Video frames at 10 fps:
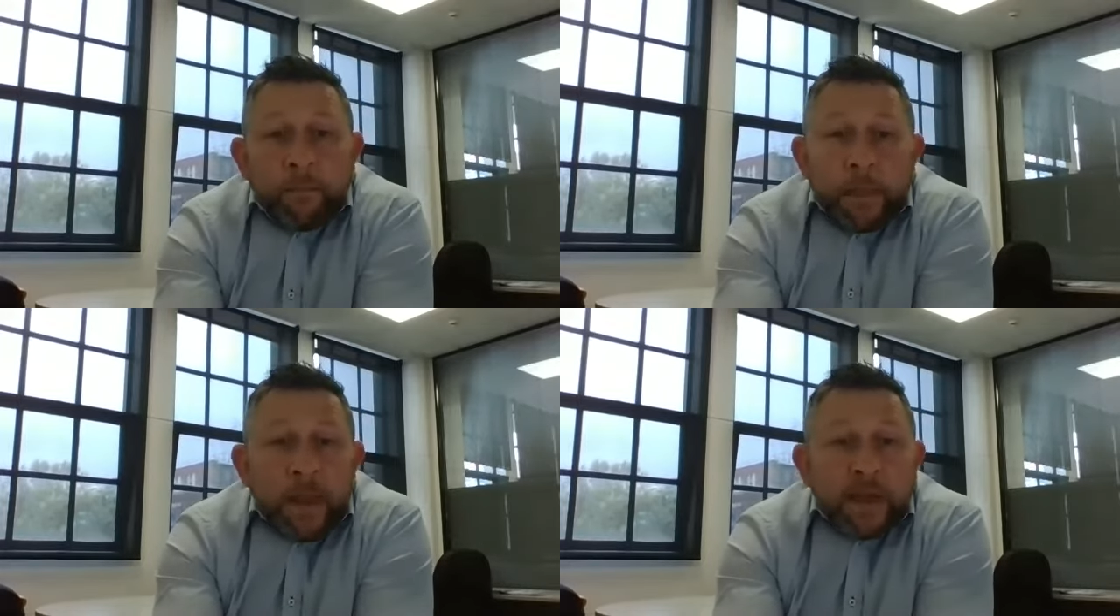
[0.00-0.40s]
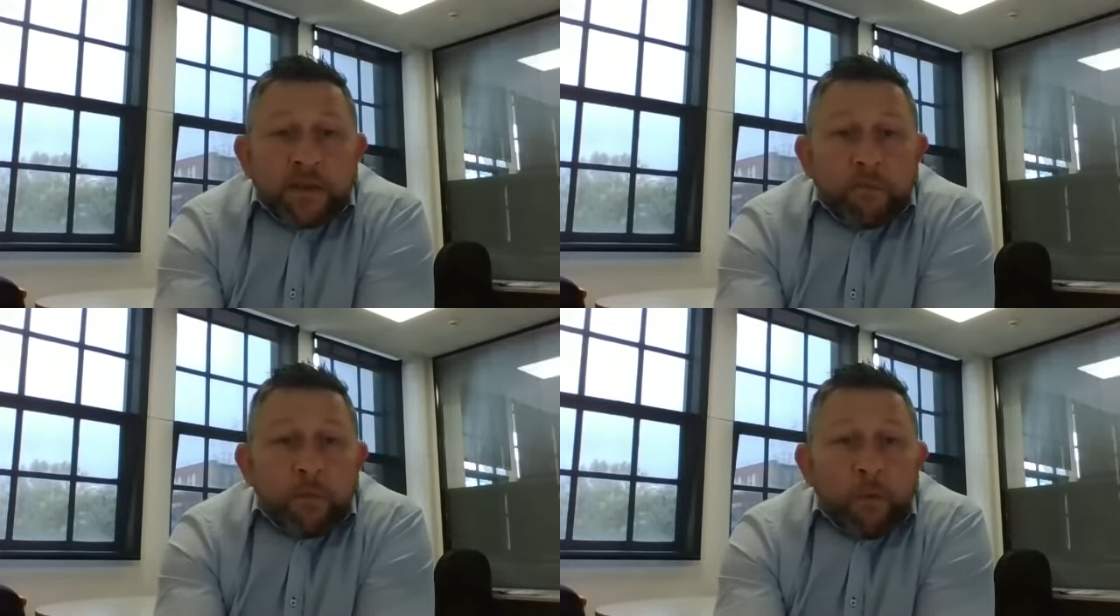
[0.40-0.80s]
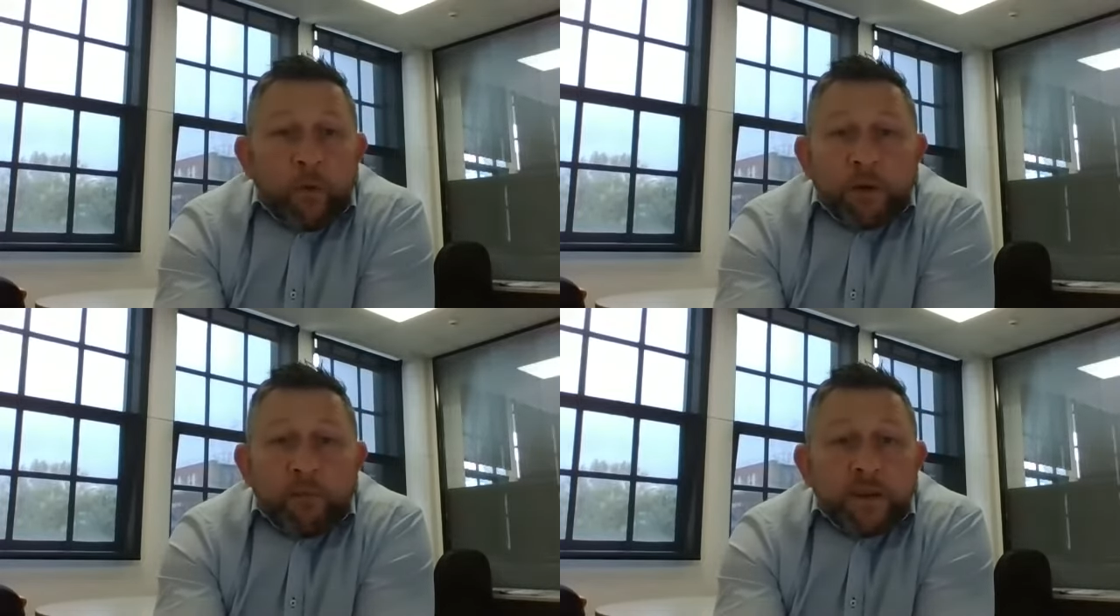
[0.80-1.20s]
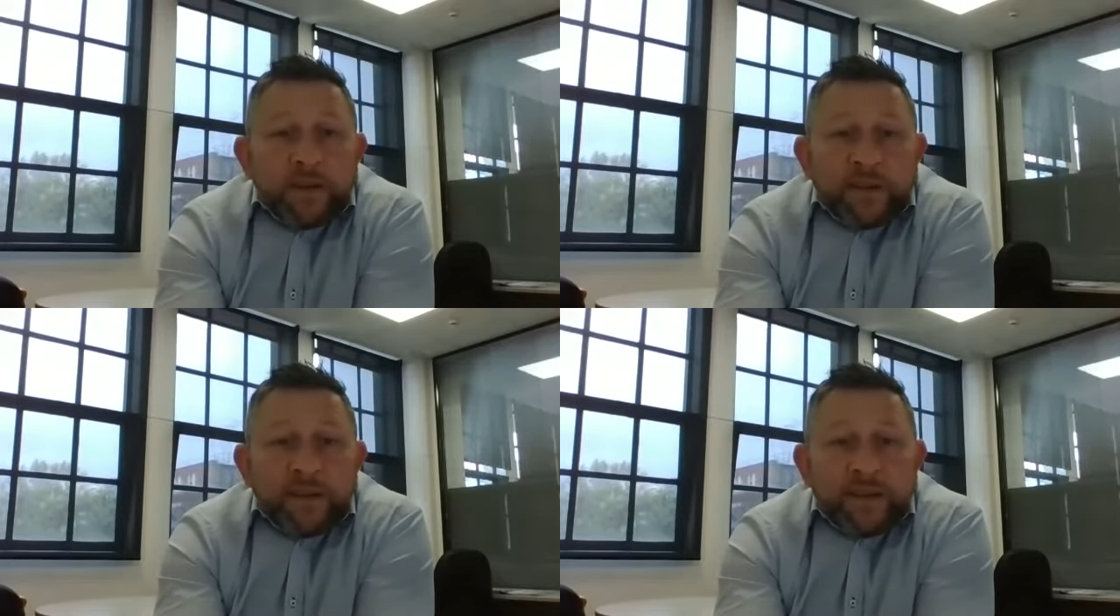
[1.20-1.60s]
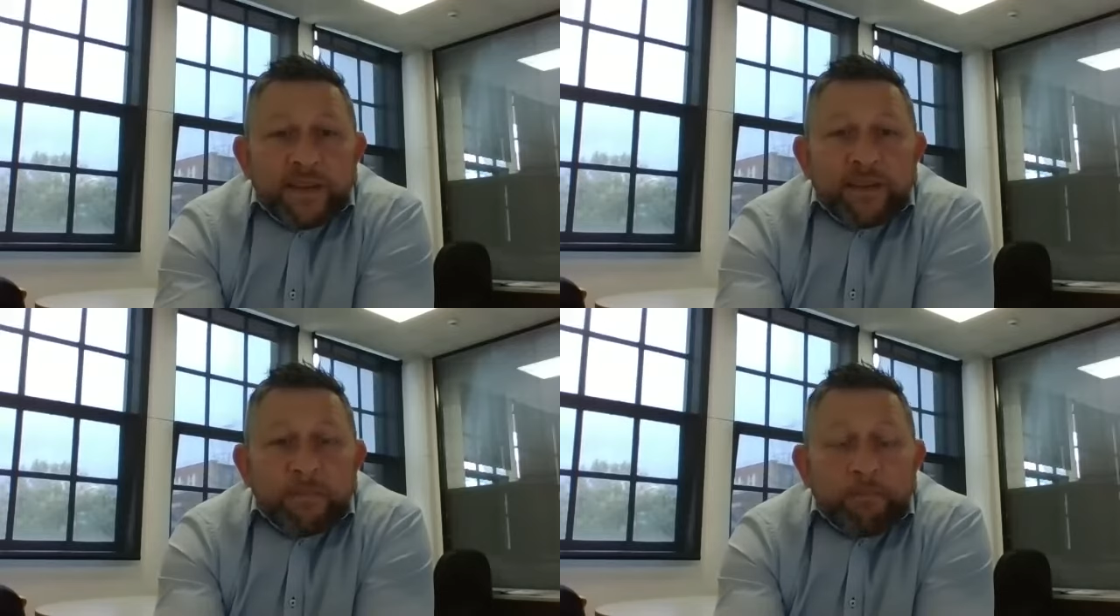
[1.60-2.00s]
hazard reporting
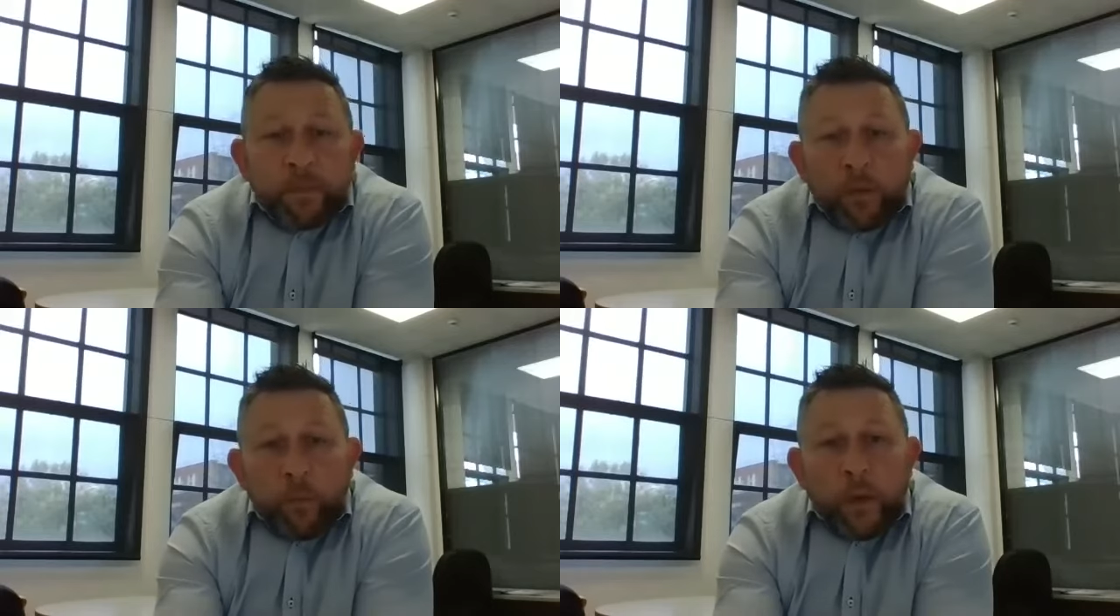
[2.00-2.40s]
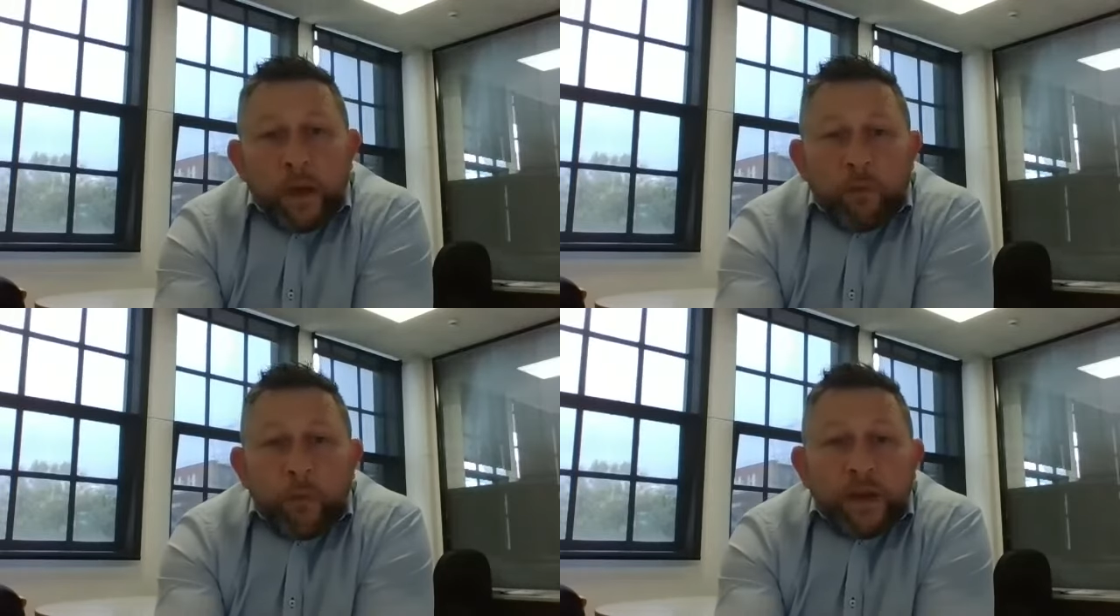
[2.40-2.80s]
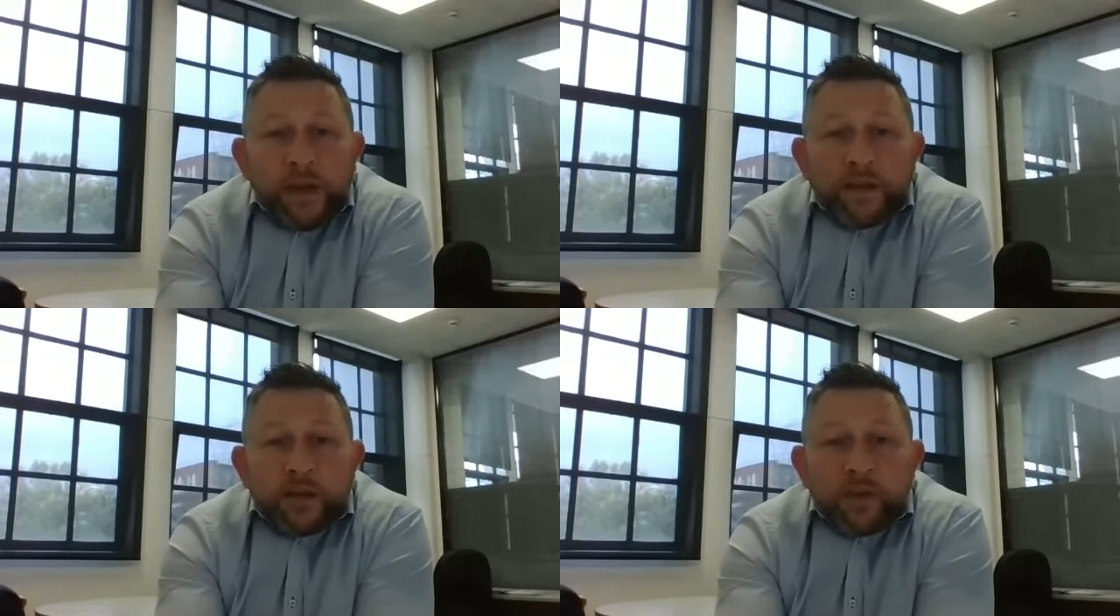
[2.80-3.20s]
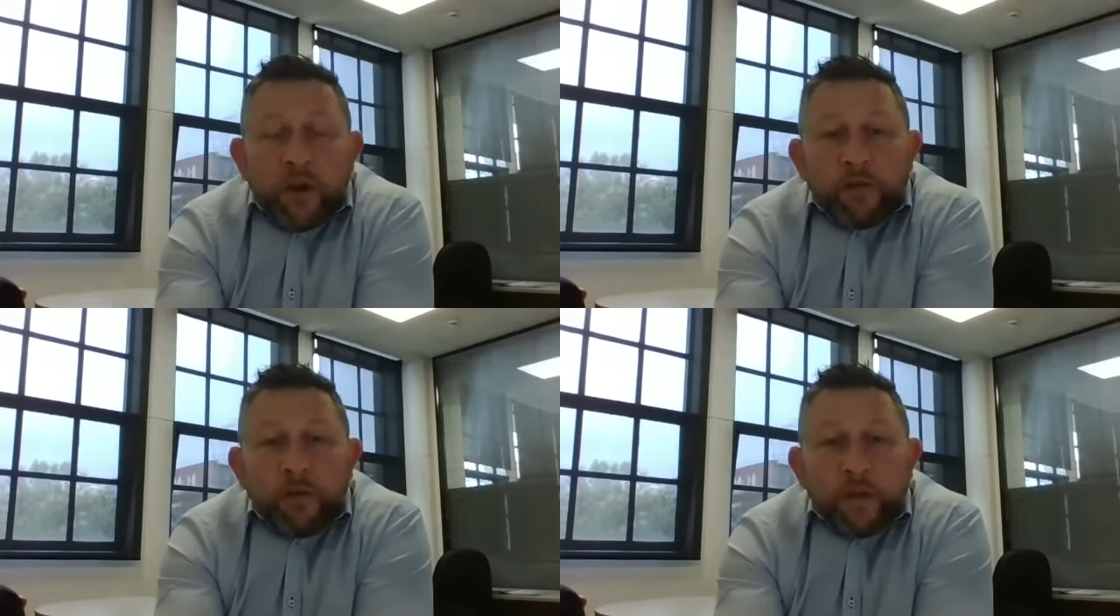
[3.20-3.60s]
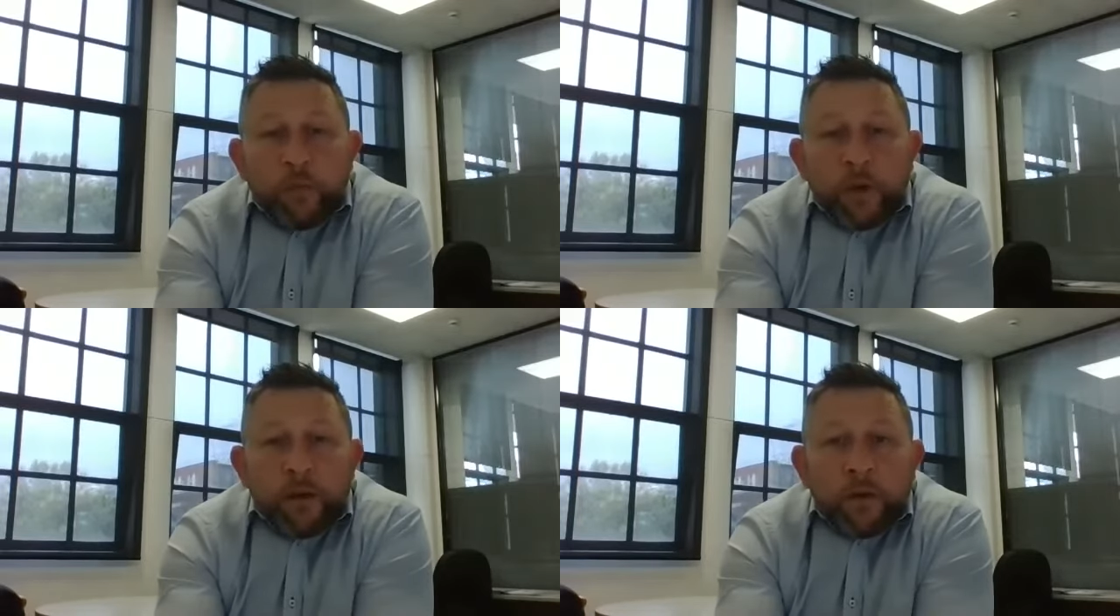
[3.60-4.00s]
registers where we need to show that
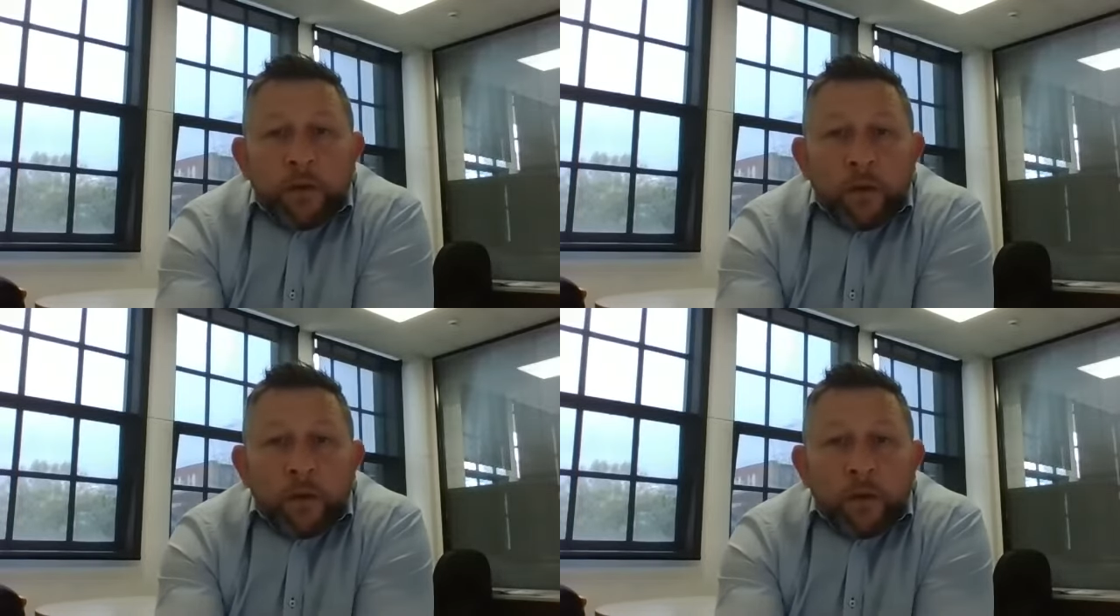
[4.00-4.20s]
we're